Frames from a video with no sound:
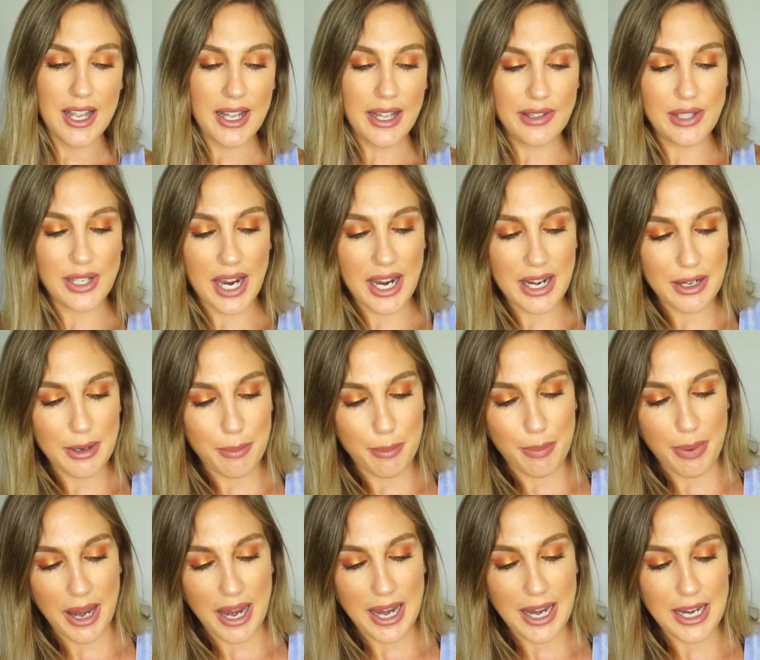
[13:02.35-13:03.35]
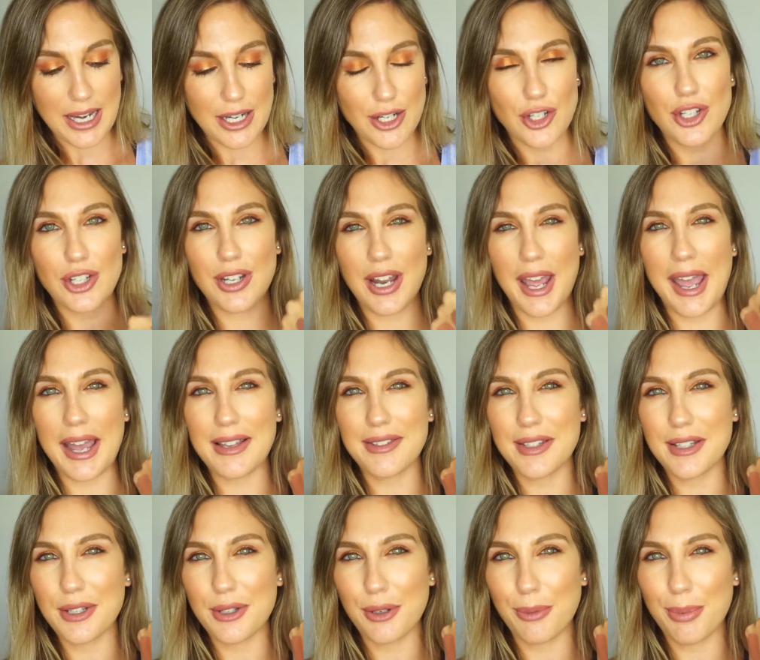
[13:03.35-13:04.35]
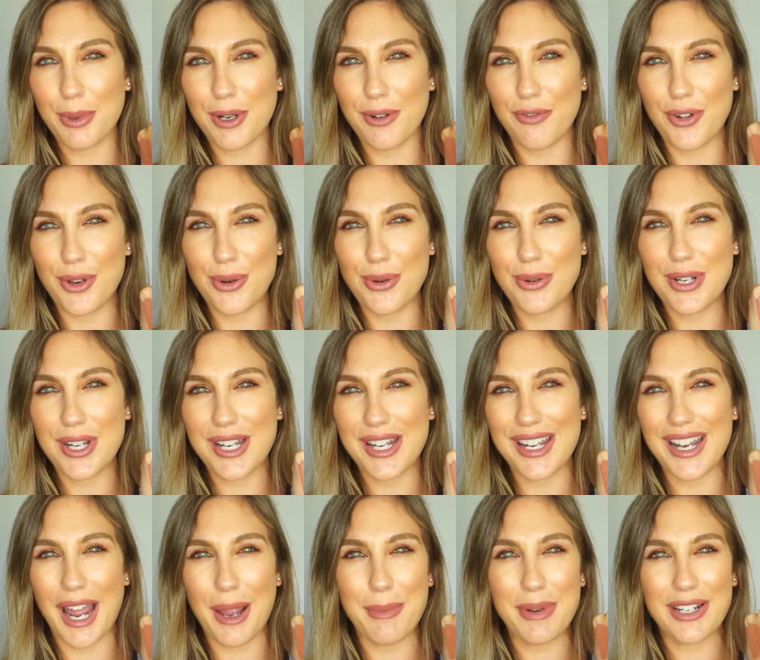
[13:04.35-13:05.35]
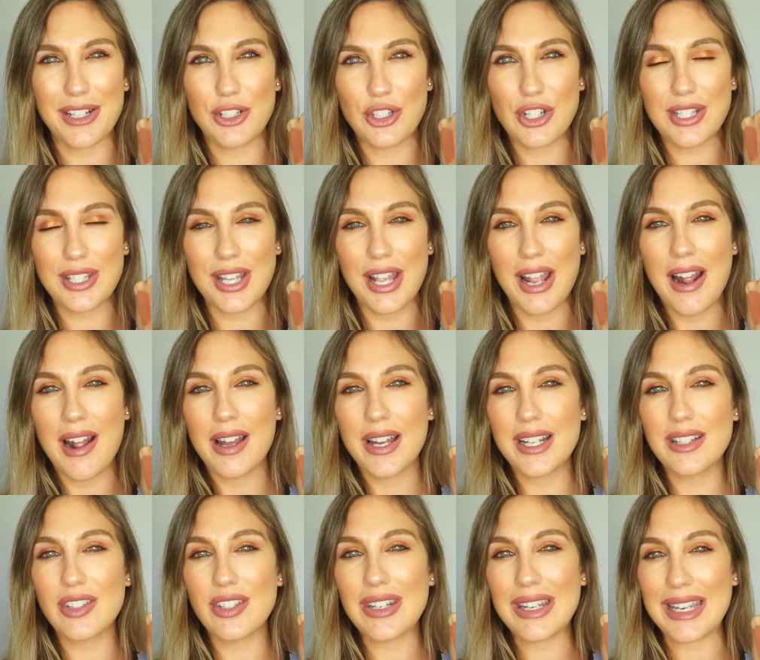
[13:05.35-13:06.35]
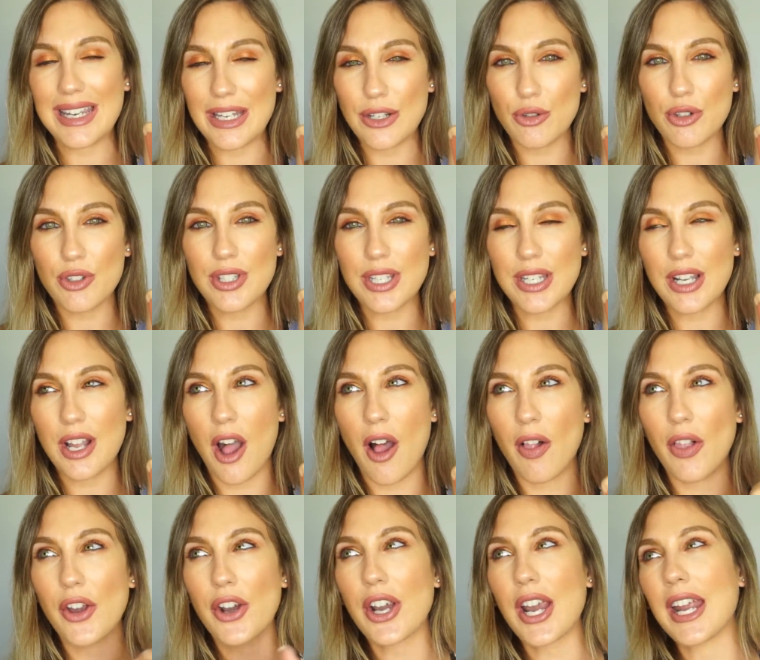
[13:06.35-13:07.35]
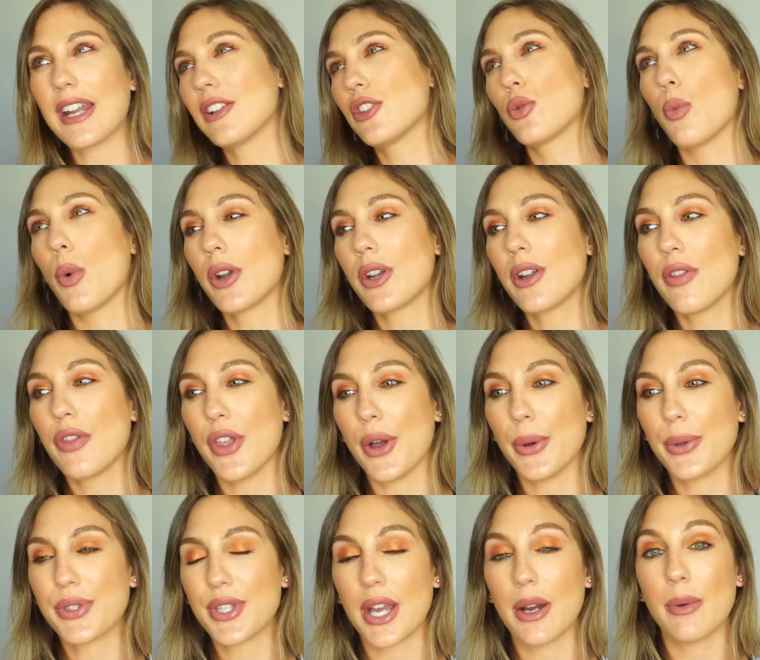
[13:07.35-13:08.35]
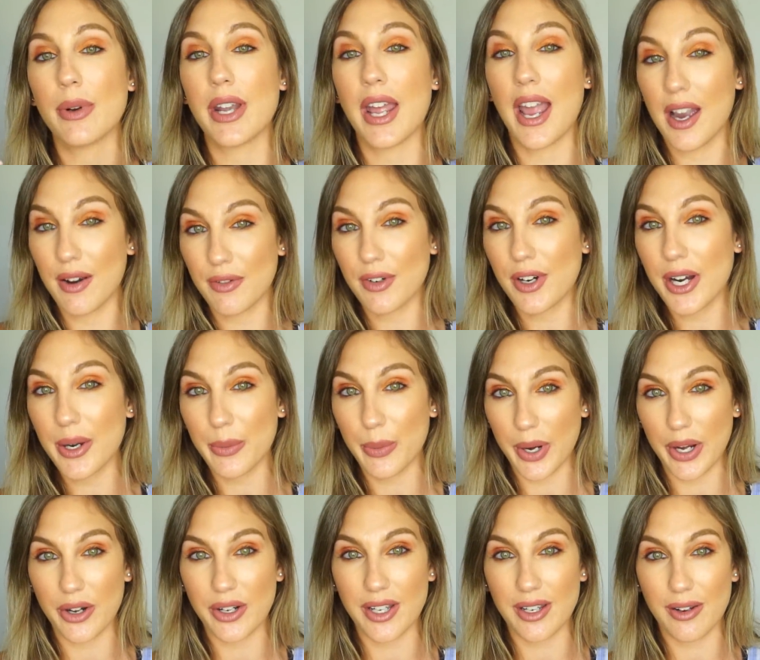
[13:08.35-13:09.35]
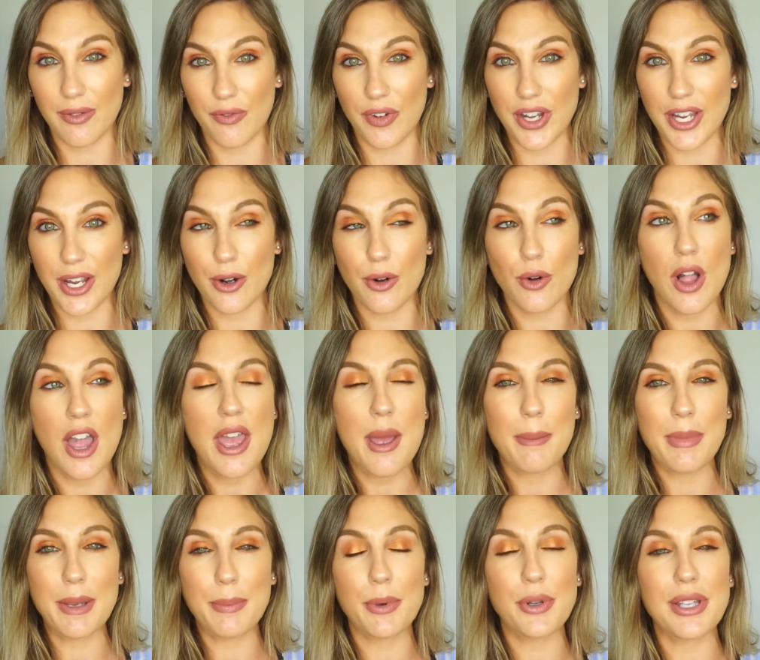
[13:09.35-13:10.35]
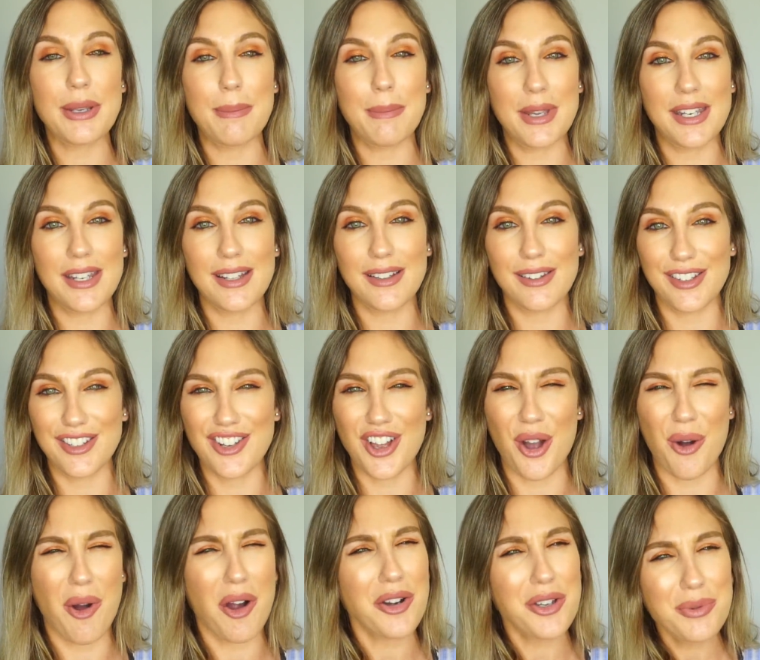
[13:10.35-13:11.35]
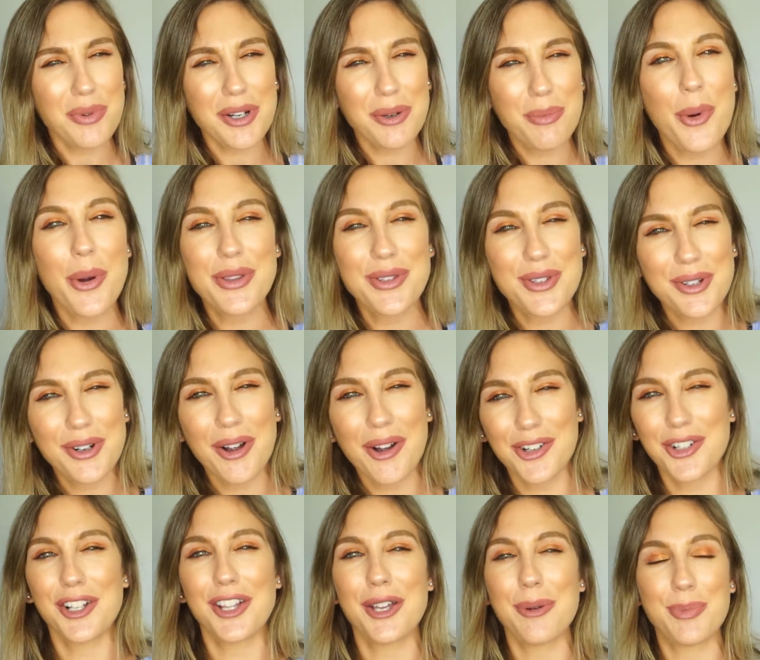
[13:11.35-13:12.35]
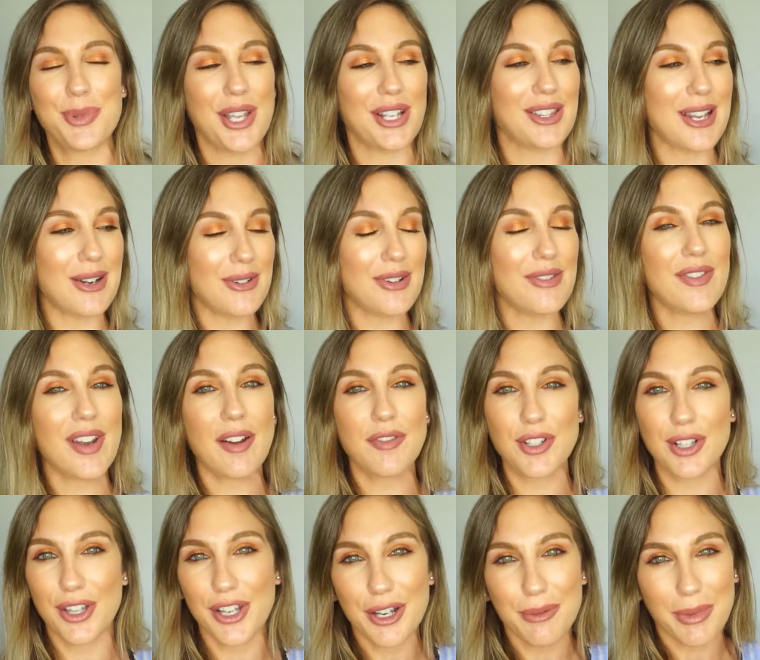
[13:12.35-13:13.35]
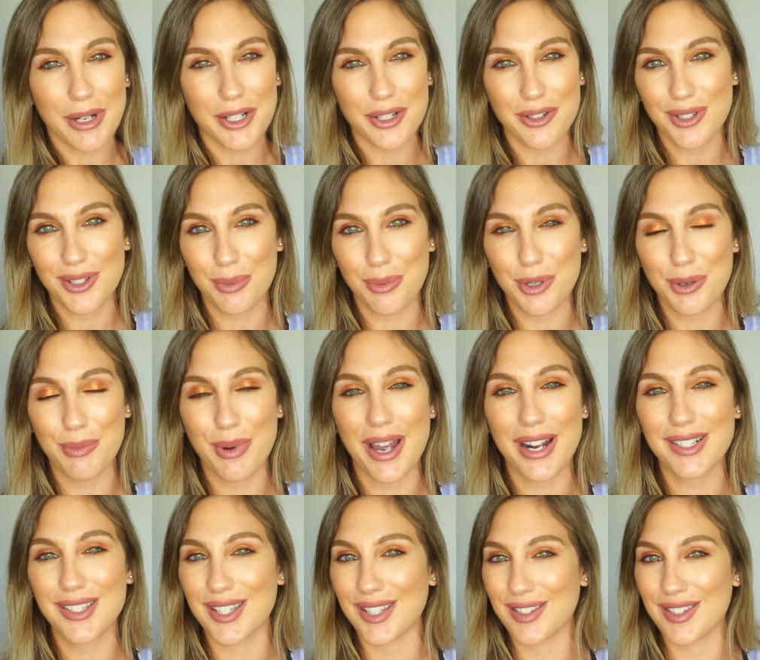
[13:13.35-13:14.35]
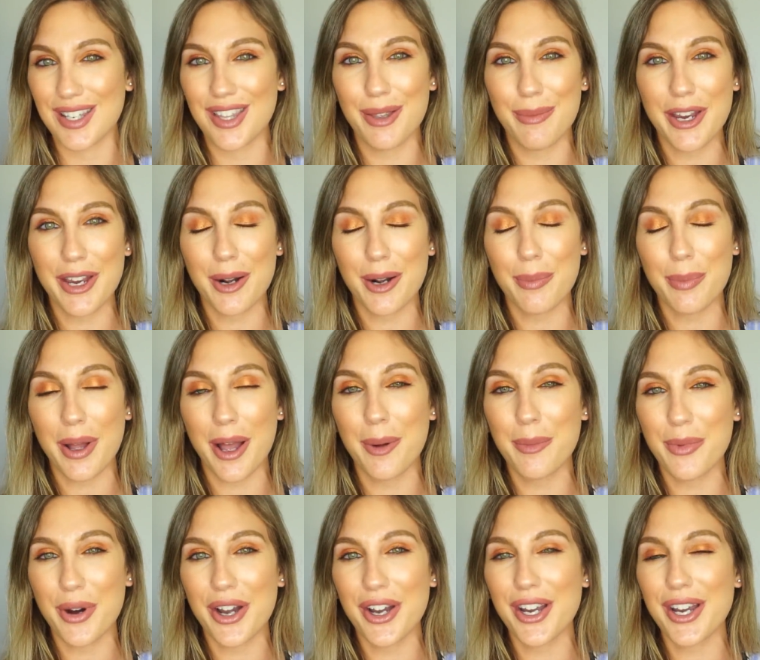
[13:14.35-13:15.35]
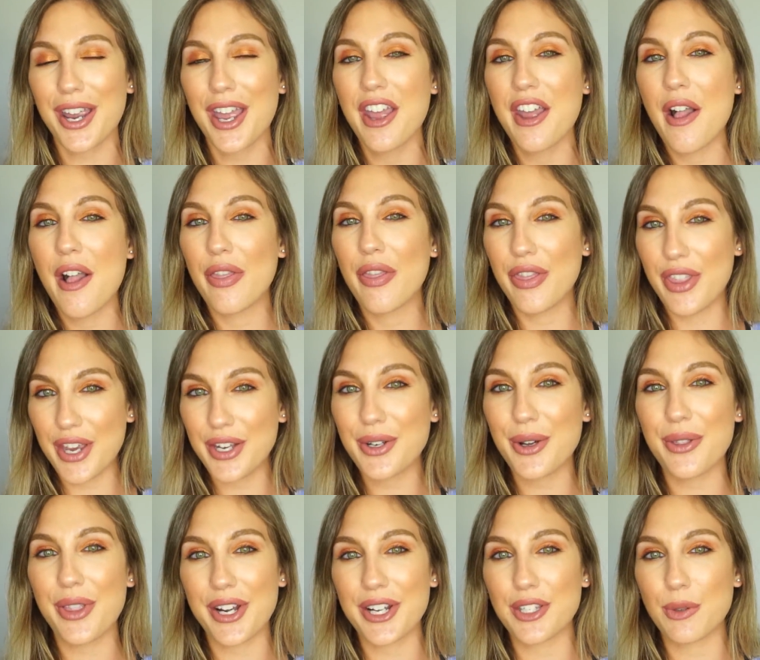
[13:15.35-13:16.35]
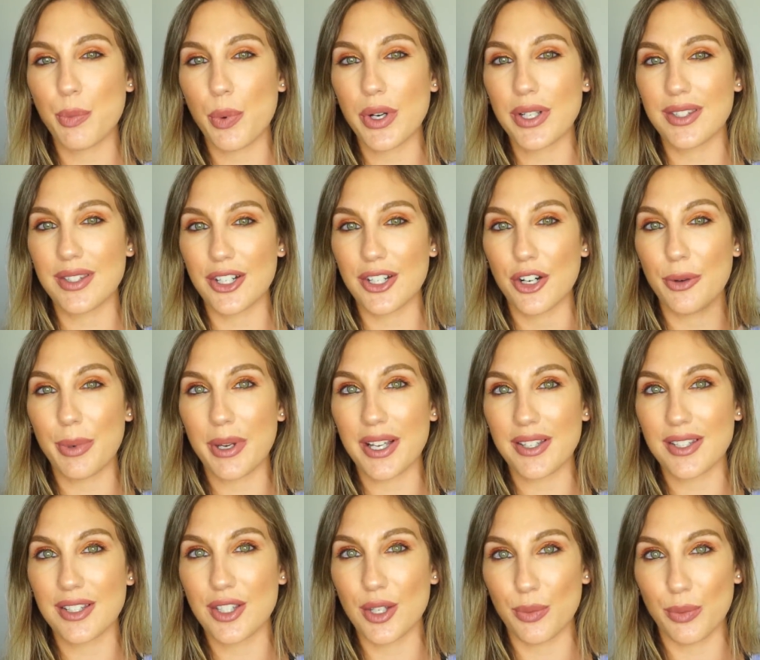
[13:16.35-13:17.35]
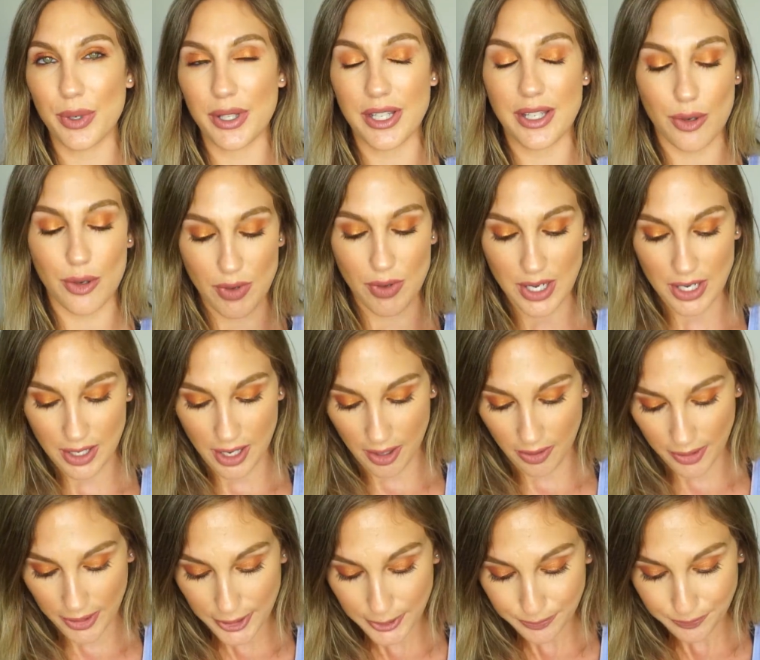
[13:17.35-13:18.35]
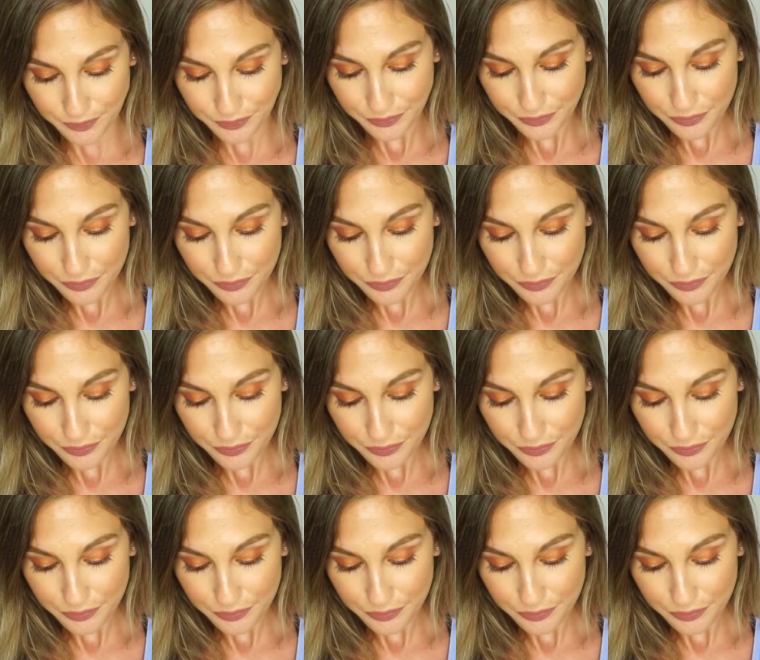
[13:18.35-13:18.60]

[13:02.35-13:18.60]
It's kind of beige. It has a little bit of nude in it. I mean, it's just, it's an interesting color and it's one of those that whenever I wear it in a video, people immediately know, are you wearing point zero on your lips? Like they don't even have to look at my description box to see the makeup I'm wearing. They know that it's point zero because it's a really unique color.